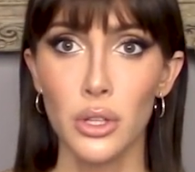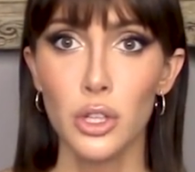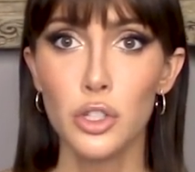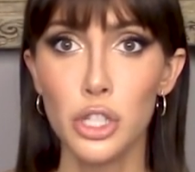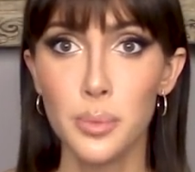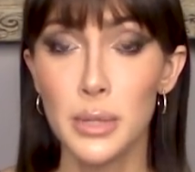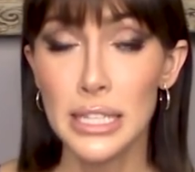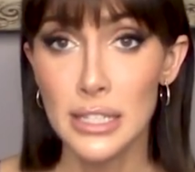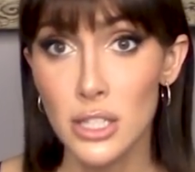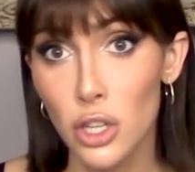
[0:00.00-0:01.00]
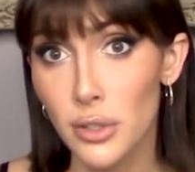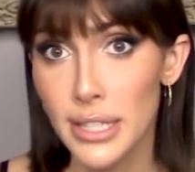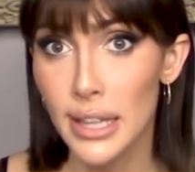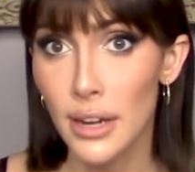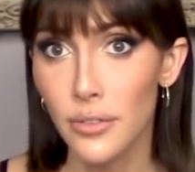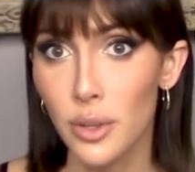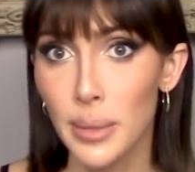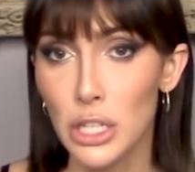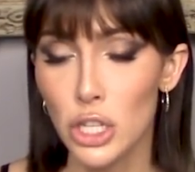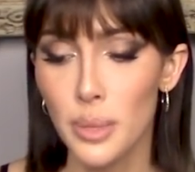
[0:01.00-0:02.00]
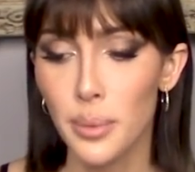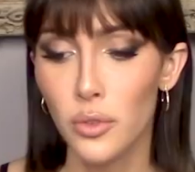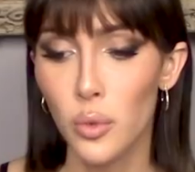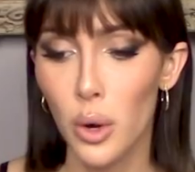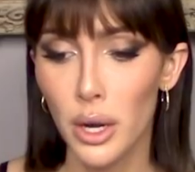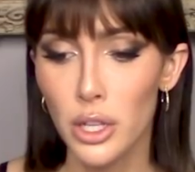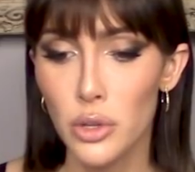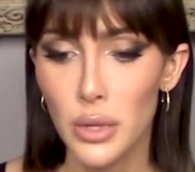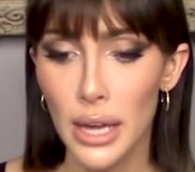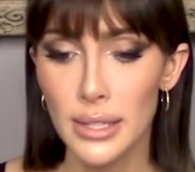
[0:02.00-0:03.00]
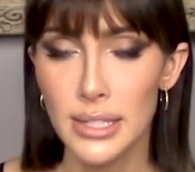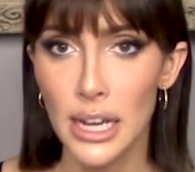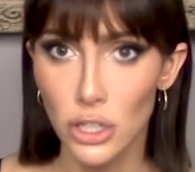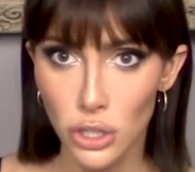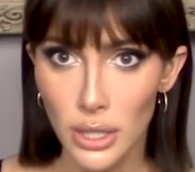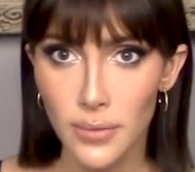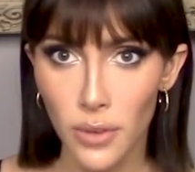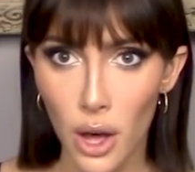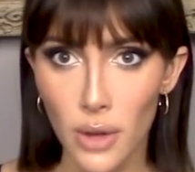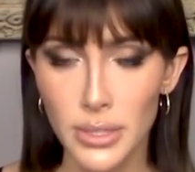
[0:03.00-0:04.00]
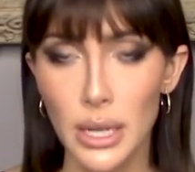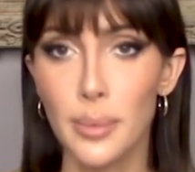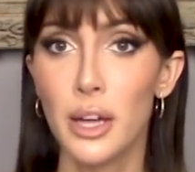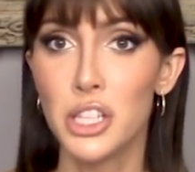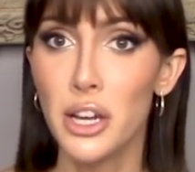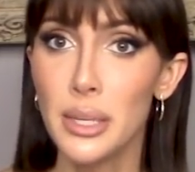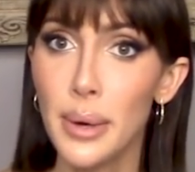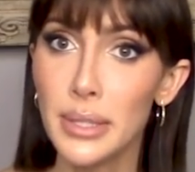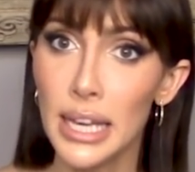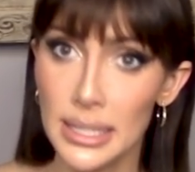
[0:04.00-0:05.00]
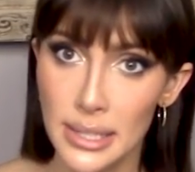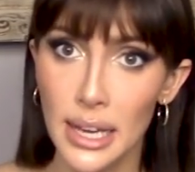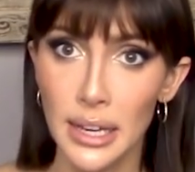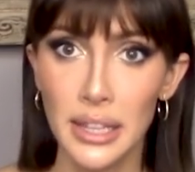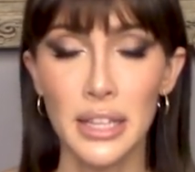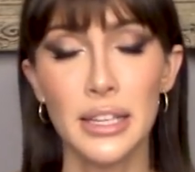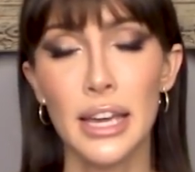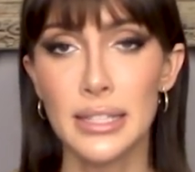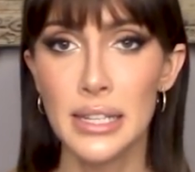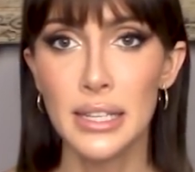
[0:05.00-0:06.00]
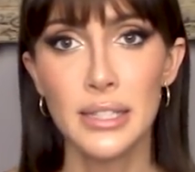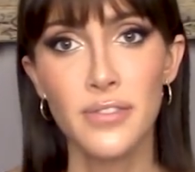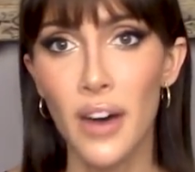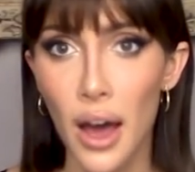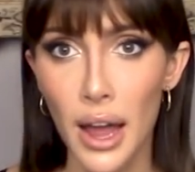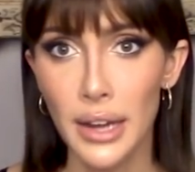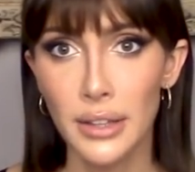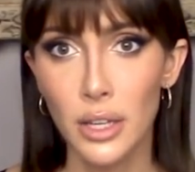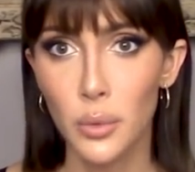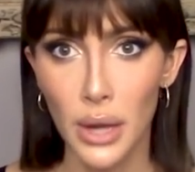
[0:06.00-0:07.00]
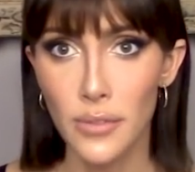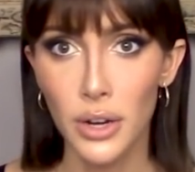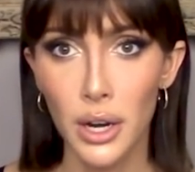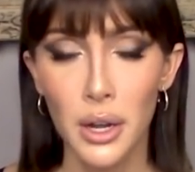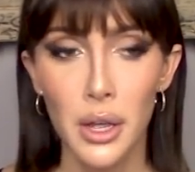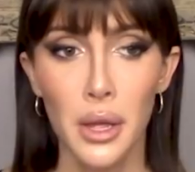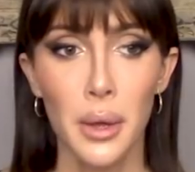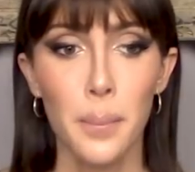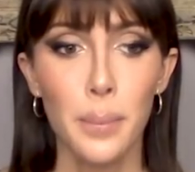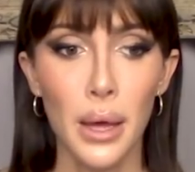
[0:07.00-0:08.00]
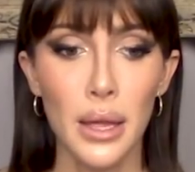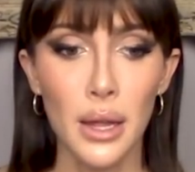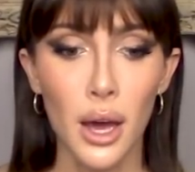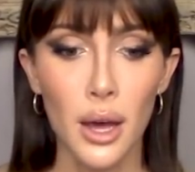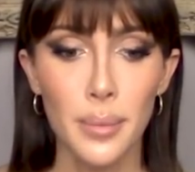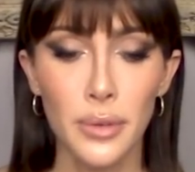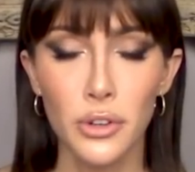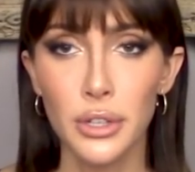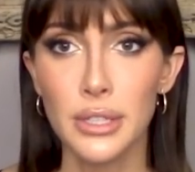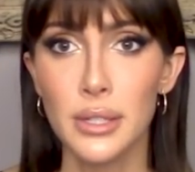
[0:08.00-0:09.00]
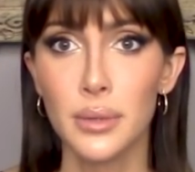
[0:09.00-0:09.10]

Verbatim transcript: you should be disclosing that information before you get sexually involved. And I'm not talking about kissing. I think kissing is fine, like whatever. But um, if you're gonna